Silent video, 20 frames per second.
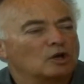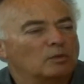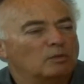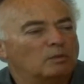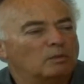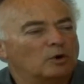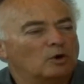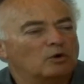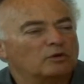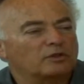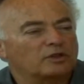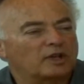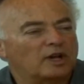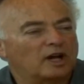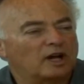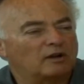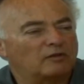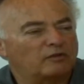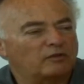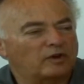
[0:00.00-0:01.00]
Both
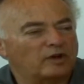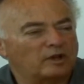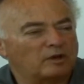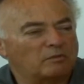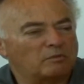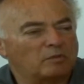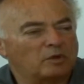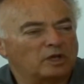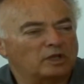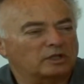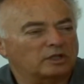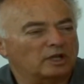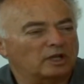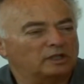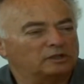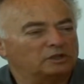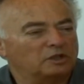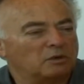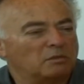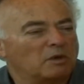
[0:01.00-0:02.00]
alpha and beta
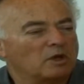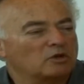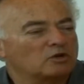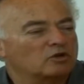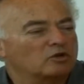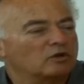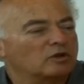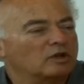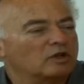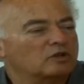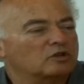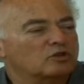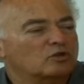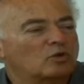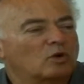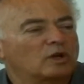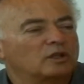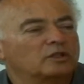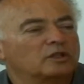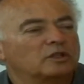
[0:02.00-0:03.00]
are dimensionless
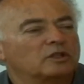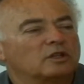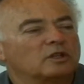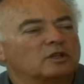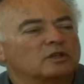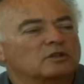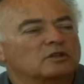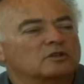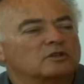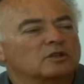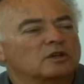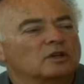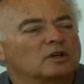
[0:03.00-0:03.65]
quantities,